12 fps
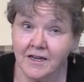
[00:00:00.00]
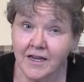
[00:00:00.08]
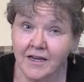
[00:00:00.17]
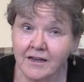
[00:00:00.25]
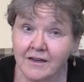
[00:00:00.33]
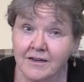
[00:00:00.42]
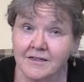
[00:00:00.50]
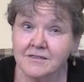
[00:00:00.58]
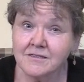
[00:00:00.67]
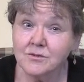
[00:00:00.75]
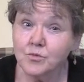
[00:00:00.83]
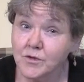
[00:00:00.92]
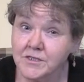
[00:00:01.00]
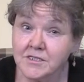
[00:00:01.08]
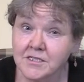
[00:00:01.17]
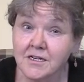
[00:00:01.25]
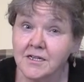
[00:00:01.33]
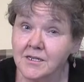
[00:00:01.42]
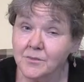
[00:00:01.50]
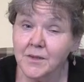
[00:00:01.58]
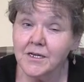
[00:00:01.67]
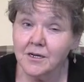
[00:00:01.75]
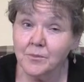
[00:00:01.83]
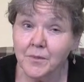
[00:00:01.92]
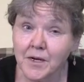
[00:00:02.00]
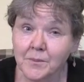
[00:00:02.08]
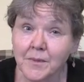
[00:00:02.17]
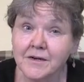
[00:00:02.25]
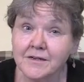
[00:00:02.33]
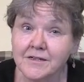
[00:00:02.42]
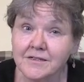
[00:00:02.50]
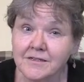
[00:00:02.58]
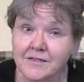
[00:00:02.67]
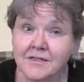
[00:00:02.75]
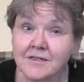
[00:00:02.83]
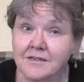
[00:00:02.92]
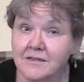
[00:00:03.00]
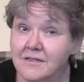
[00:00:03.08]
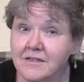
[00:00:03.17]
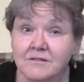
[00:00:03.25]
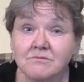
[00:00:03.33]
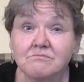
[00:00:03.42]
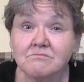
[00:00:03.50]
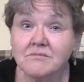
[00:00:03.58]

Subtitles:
And once I had made up my mind, it